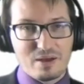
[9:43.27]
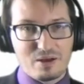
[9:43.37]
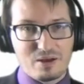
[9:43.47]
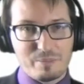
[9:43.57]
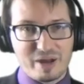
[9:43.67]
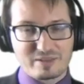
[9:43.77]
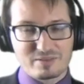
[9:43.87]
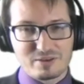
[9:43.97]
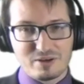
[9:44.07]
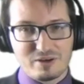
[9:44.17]
But
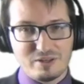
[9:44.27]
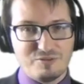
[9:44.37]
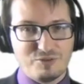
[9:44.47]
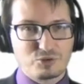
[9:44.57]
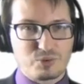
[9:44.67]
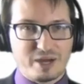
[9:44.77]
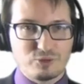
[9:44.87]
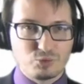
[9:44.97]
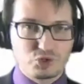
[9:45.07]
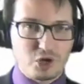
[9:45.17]
if you try
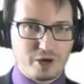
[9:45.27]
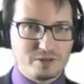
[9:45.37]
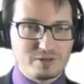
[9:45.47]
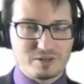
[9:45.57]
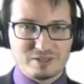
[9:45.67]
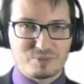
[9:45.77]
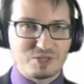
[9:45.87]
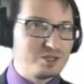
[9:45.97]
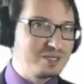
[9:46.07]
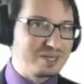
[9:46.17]
to join,
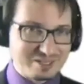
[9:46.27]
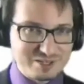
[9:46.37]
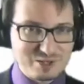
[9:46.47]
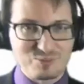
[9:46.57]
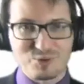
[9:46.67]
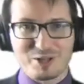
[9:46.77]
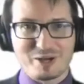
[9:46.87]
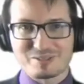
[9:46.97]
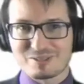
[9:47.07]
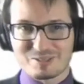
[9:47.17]
especially Cartesian
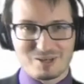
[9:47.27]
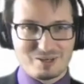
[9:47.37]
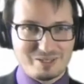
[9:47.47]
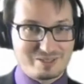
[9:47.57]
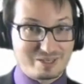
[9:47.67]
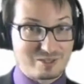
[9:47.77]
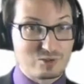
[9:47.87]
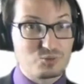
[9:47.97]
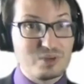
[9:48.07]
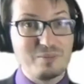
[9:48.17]
products, it's
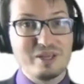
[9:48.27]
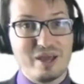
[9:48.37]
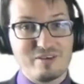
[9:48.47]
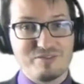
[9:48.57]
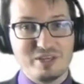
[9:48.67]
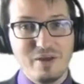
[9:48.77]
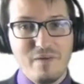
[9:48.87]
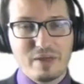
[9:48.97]
extremely heavy.